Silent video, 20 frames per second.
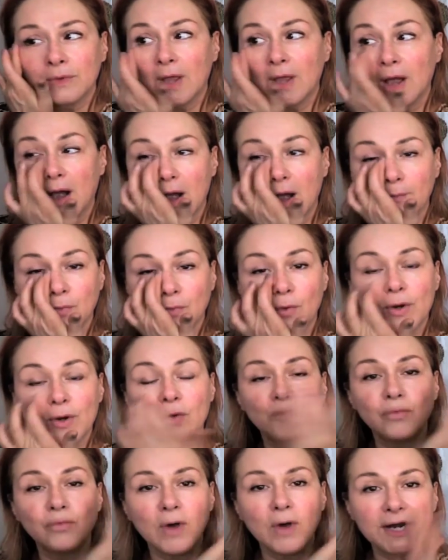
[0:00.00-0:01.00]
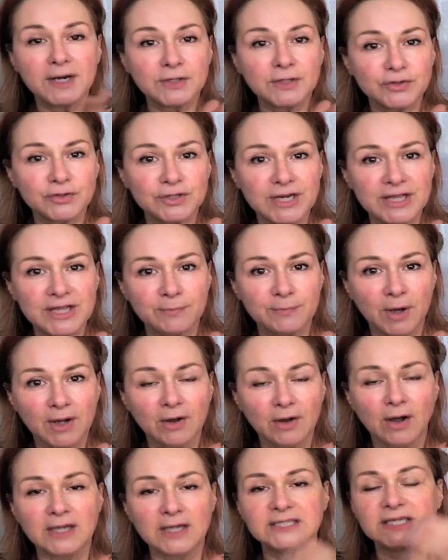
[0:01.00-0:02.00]
I'm going right underneath my
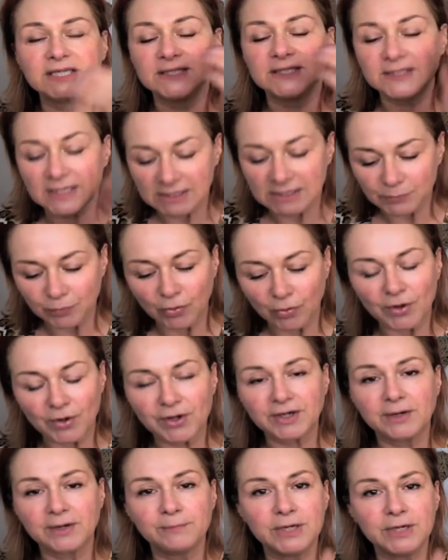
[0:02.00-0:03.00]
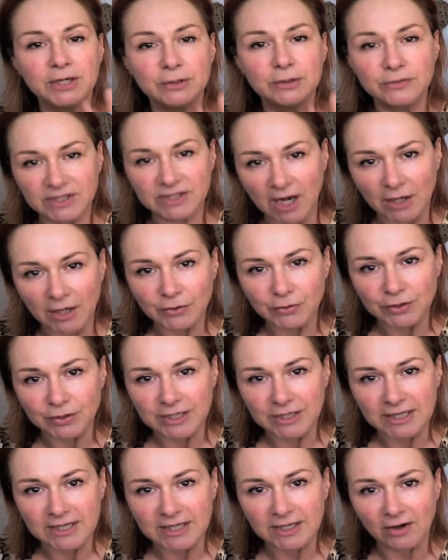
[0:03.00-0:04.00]
eyes because this product can be used underneath
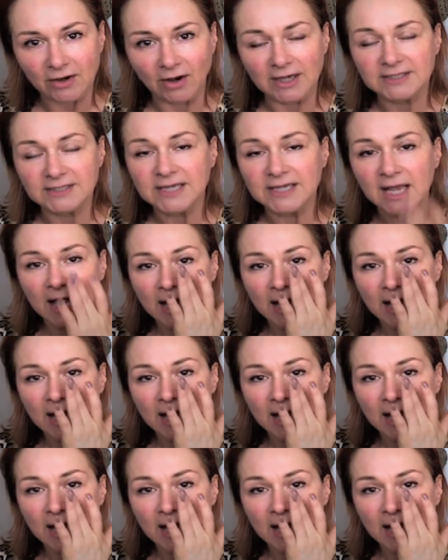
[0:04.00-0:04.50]
the eyes,